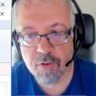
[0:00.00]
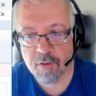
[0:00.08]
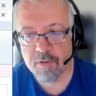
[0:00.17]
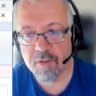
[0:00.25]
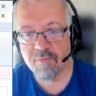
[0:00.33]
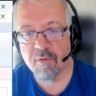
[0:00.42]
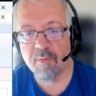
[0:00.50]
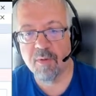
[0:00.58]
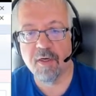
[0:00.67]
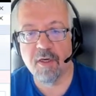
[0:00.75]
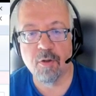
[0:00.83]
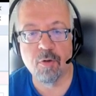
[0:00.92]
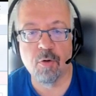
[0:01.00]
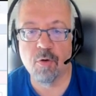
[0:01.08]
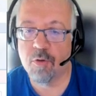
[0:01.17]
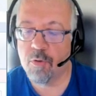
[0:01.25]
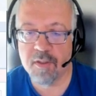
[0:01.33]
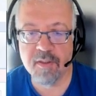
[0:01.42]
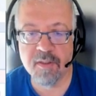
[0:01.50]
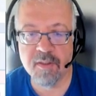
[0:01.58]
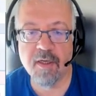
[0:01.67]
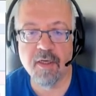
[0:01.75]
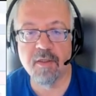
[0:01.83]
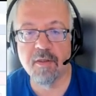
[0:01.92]
index will be created, or you can
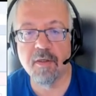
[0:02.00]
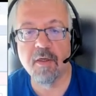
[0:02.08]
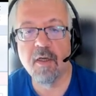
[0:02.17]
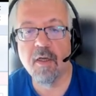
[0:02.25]
select here